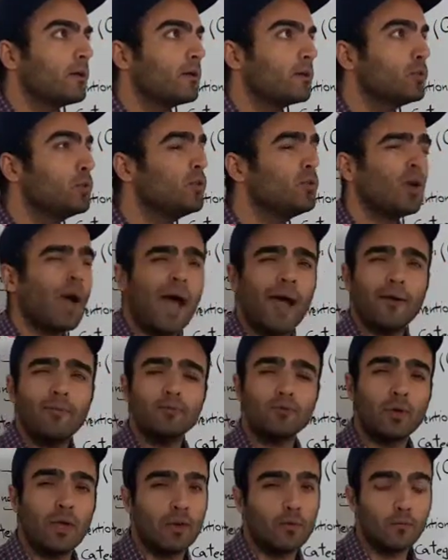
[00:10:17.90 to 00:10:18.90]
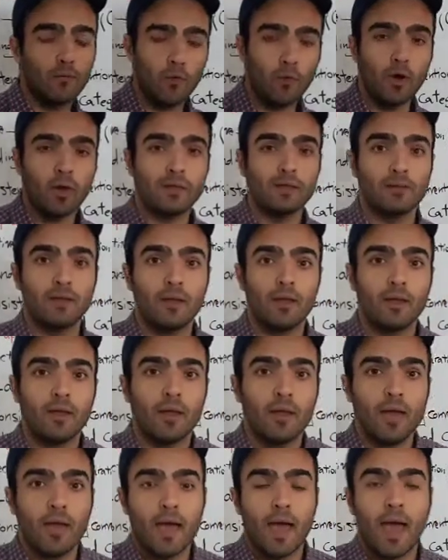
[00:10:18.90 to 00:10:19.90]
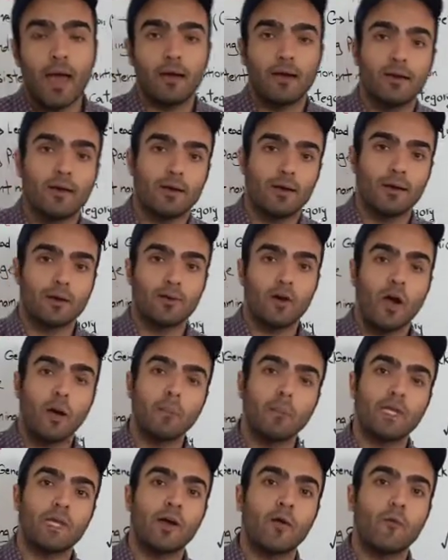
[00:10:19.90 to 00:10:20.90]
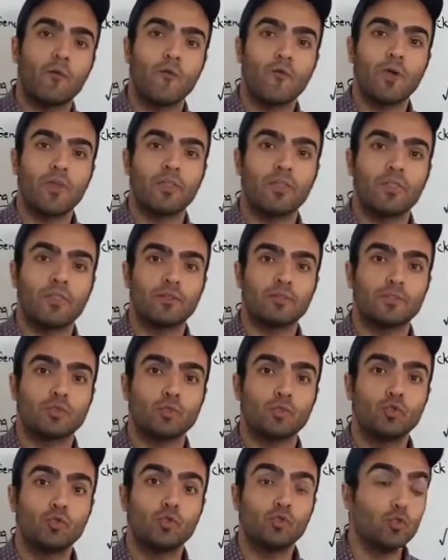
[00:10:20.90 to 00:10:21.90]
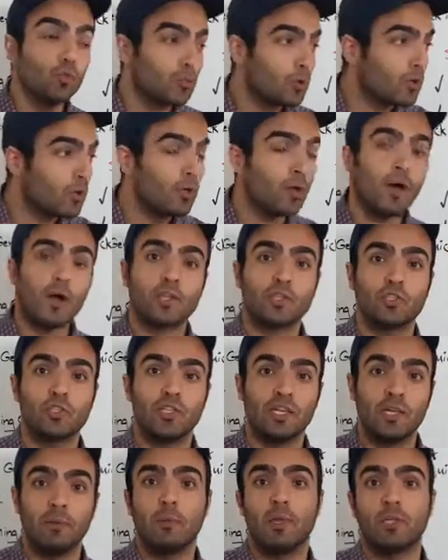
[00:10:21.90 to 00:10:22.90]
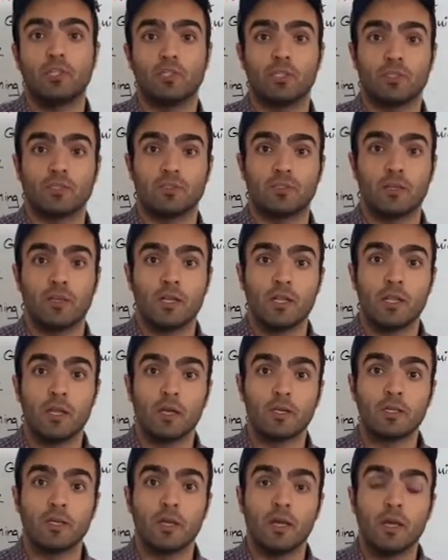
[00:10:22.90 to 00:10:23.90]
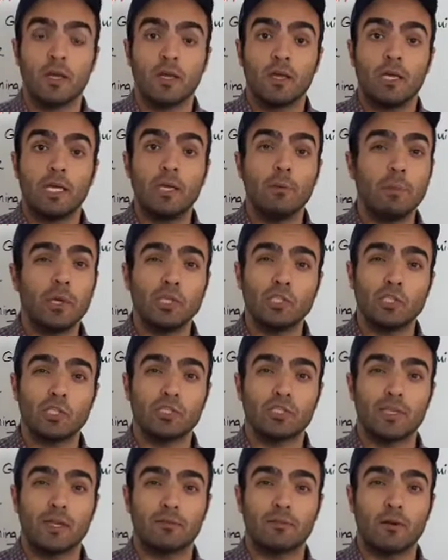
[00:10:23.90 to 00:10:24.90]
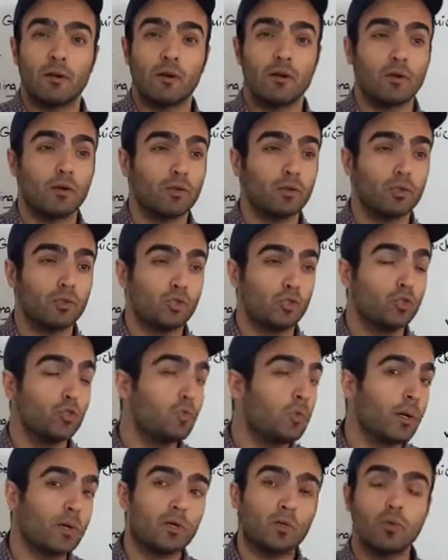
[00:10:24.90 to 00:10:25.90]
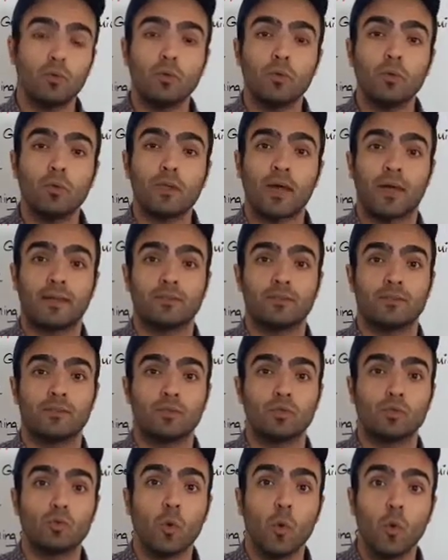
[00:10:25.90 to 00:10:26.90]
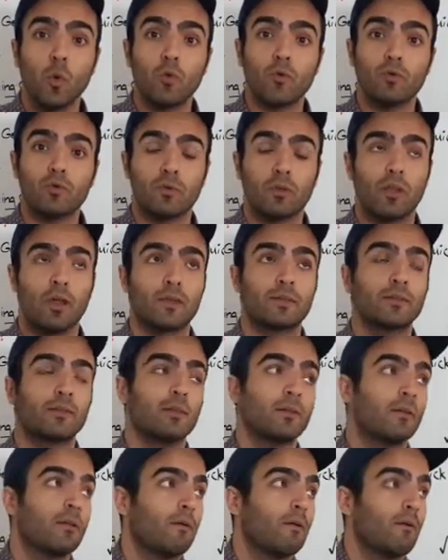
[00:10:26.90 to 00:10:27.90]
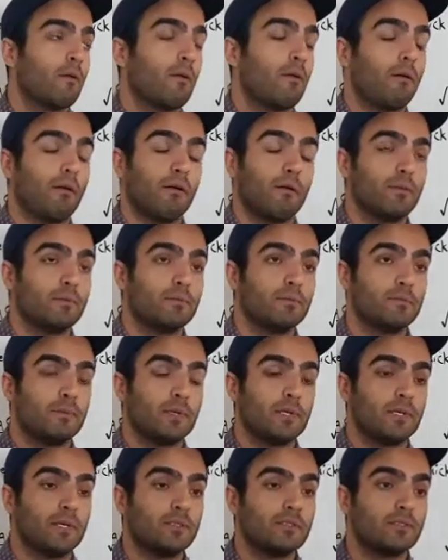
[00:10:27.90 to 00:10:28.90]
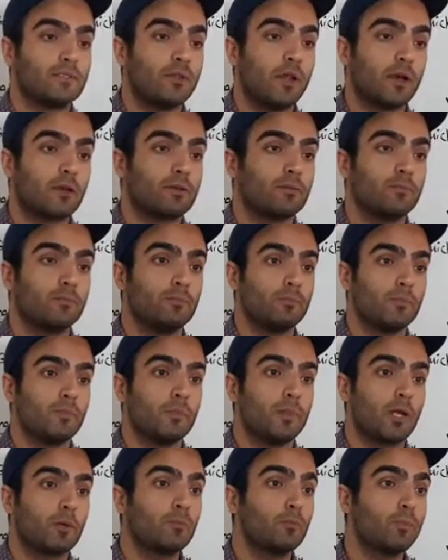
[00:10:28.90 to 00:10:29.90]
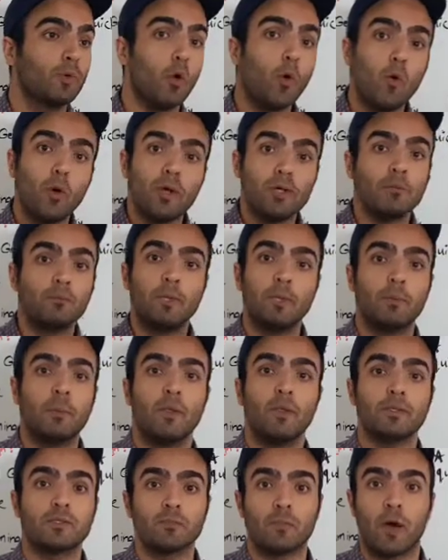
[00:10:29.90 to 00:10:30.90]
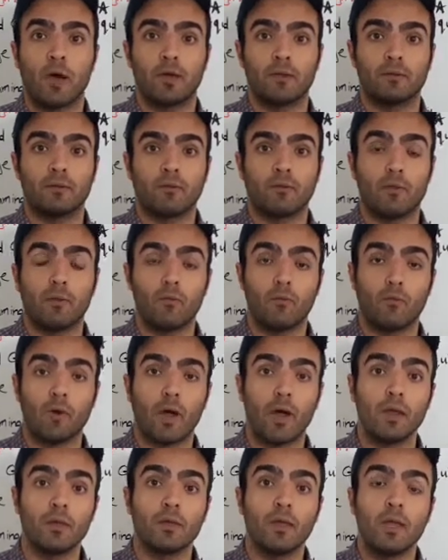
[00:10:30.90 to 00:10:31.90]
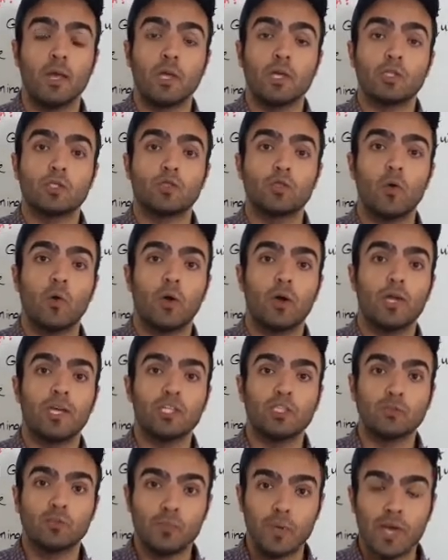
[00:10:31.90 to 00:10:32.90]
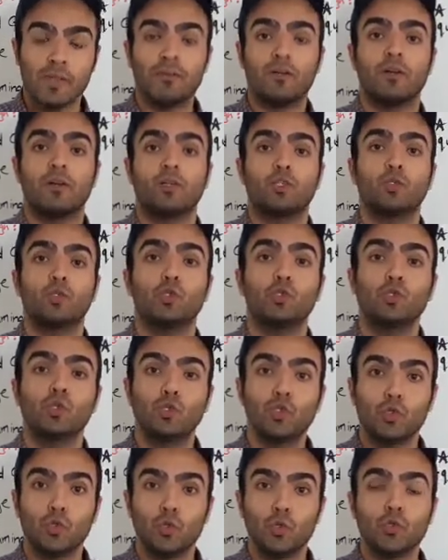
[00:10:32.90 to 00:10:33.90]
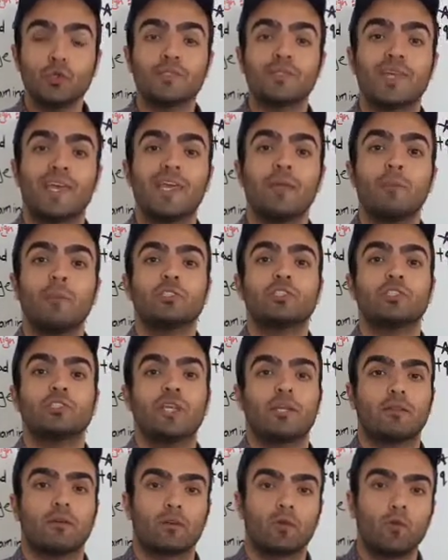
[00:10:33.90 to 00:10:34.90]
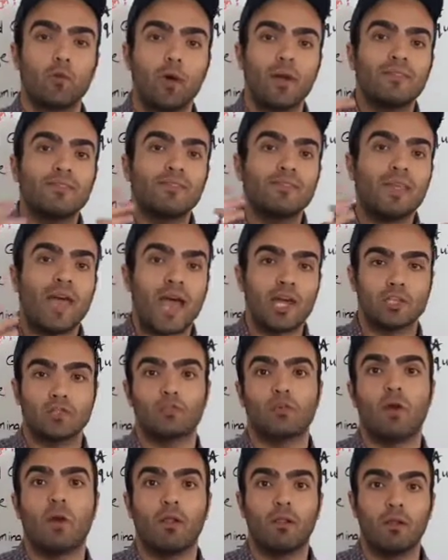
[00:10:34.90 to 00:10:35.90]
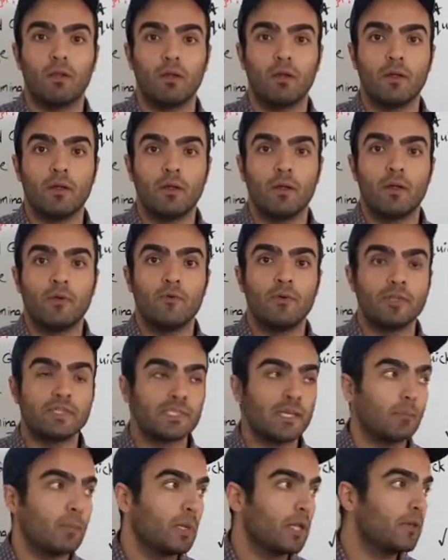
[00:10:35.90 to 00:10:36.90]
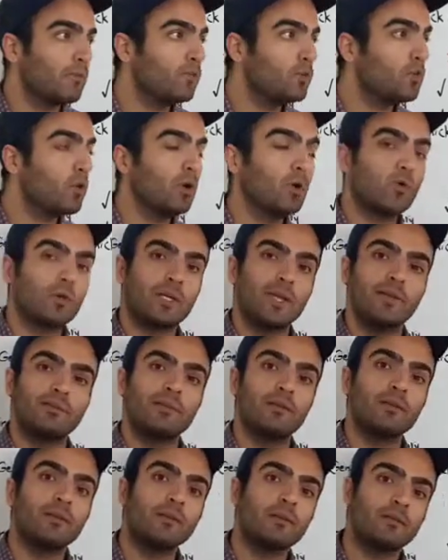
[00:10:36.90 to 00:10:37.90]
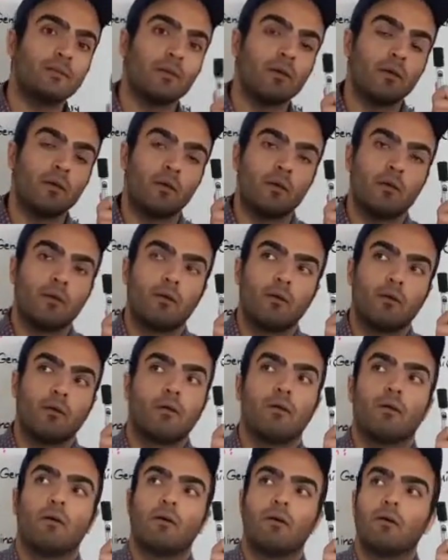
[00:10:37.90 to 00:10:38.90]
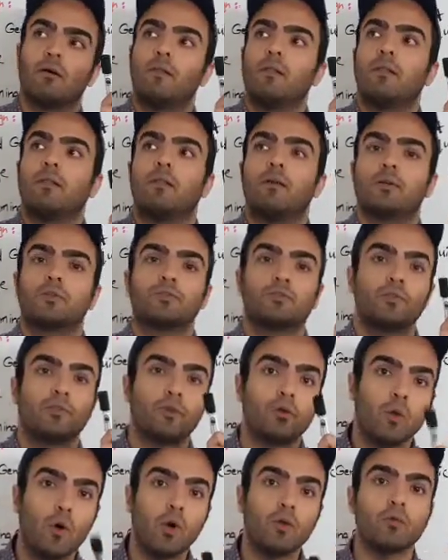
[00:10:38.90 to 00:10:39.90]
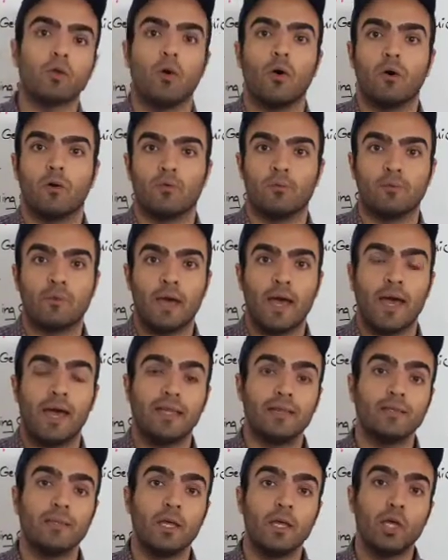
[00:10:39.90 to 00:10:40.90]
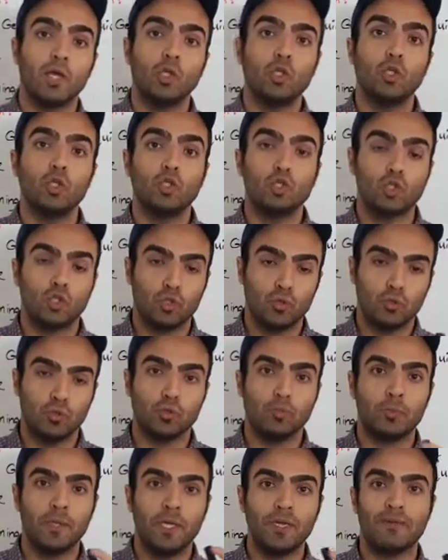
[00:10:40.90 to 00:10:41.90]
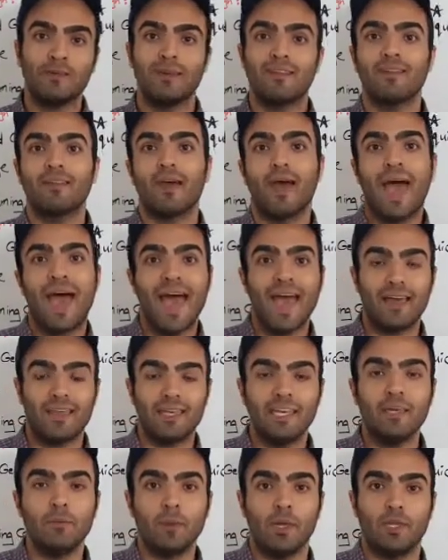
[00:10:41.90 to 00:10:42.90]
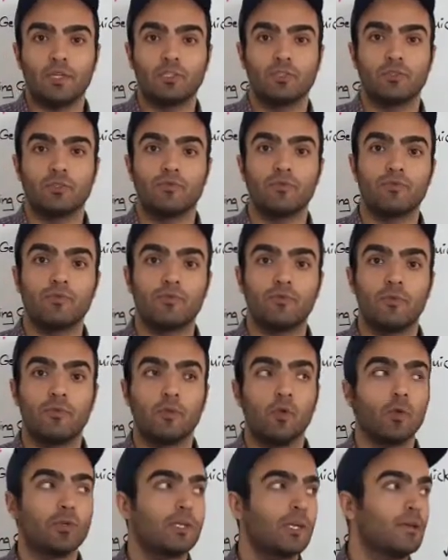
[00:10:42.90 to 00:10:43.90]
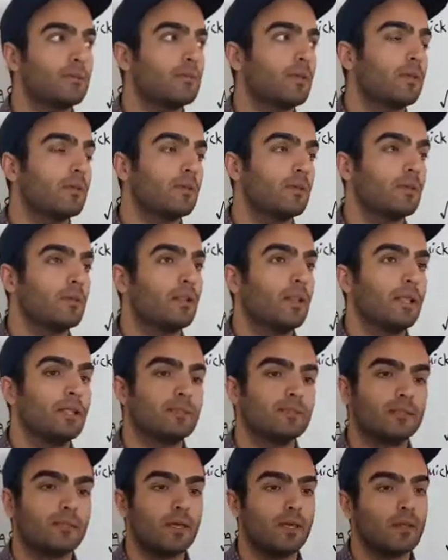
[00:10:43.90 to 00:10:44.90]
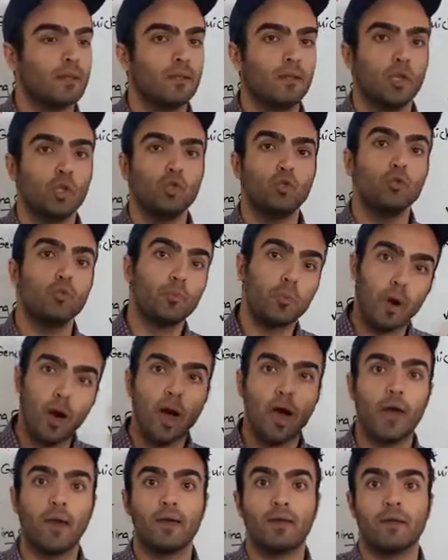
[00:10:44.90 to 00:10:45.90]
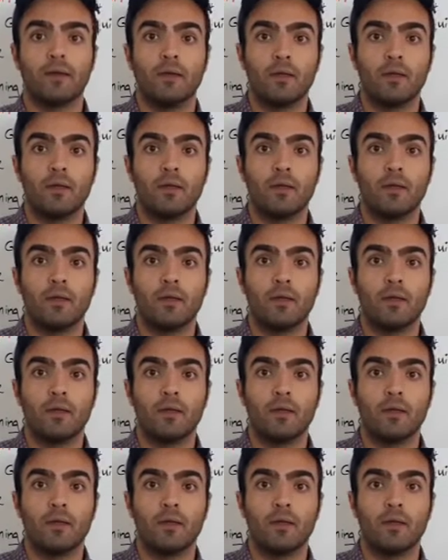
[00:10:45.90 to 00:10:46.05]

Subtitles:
you have to avoid coming up with super luxury images, like images that are super cool and so like uh, it's like blowing people's mind, right? So it's better to choose the images that are quite natural. For example, if you are located in uh, Toronto and you pick an image located in, let's say, Dubai,